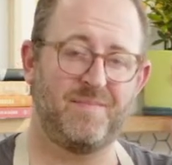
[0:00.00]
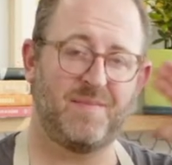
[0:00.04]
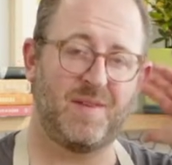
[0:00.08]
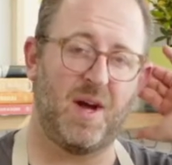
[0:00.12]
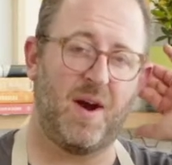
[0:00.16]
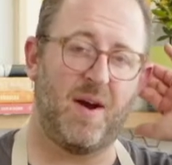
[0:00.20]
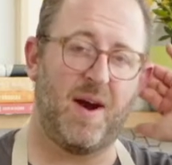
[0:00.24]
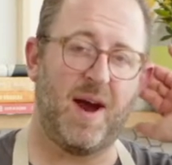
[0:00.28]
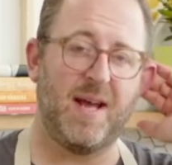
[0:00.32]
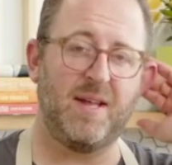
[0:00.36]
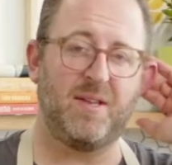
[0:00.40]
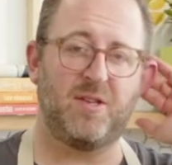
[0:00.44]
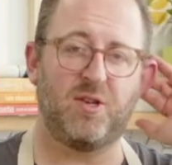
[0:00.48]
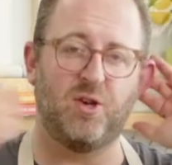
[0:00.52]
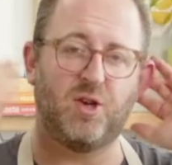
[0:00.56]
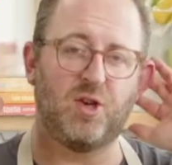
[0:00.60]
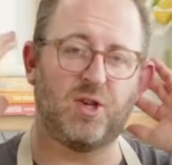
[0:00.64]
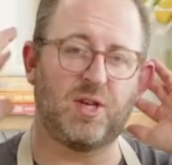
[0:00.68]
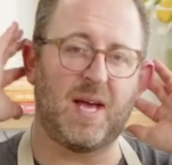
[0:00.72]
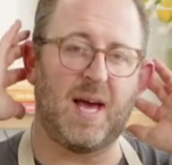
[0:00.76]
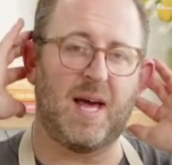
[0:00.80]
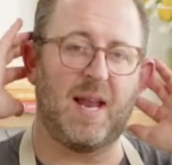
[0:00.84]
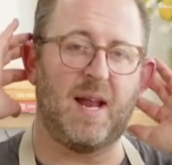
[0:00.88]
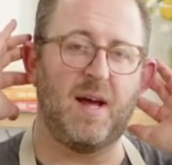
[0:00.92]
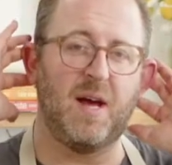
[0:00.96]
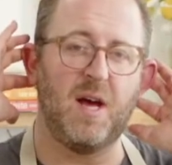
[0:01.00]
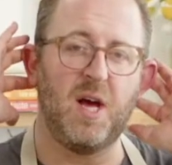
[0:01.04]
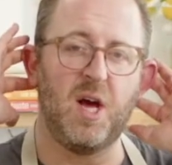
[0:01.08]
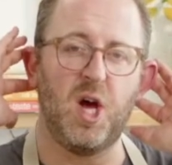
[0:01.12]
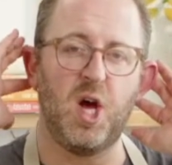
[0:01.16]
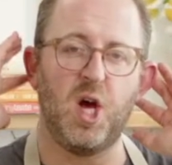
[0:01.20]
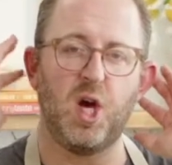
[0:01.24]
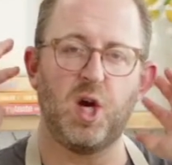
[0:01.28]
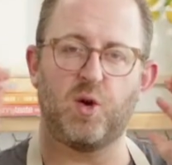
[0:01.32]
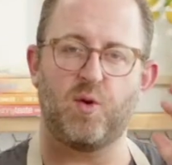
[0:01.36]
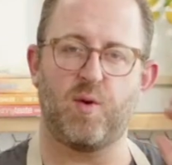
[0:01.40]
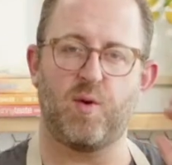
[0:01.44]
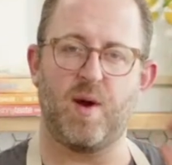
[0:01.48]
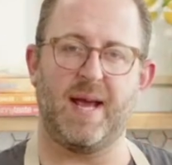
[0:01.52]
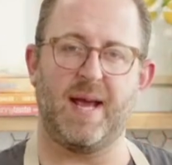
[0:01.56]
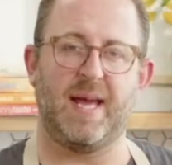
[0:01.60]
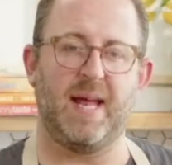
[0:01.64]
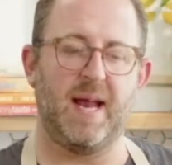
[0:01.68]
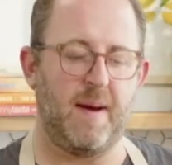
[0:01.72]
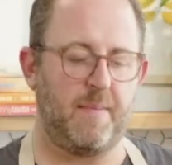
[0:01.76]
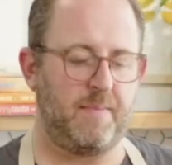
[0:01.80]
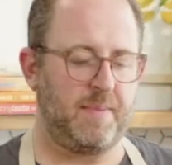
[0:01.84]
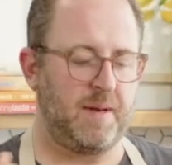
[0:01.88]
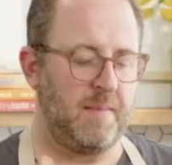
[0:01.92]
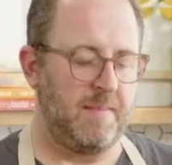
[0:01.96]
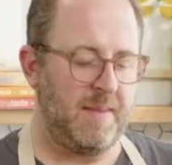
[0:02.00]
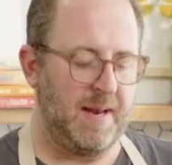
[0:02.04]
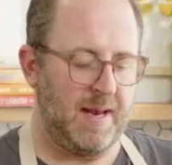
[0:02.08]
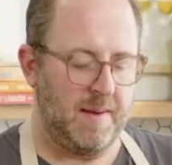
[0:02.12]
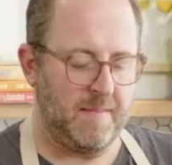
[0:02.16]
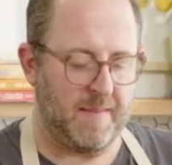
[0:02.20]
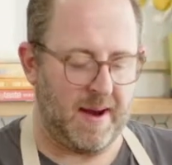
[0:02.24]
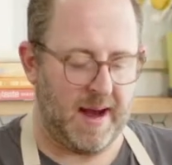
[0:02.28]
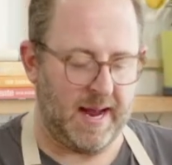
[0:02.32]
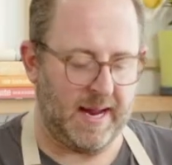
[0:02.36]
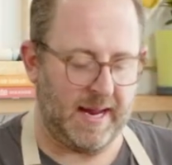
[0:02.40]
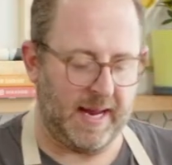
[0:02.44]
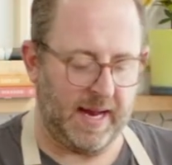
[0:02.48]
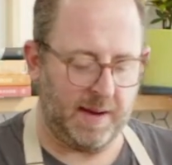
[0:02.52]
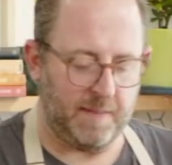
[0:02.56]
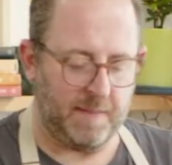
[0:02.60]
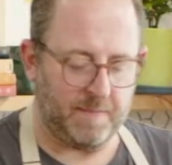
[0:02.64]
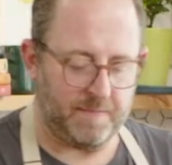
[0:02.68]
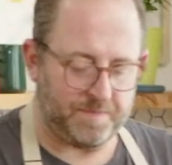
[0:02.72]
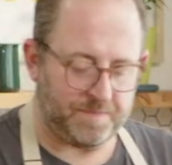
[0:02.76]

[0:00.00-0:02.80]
All right? So just kind of crank it up to medium-high heat.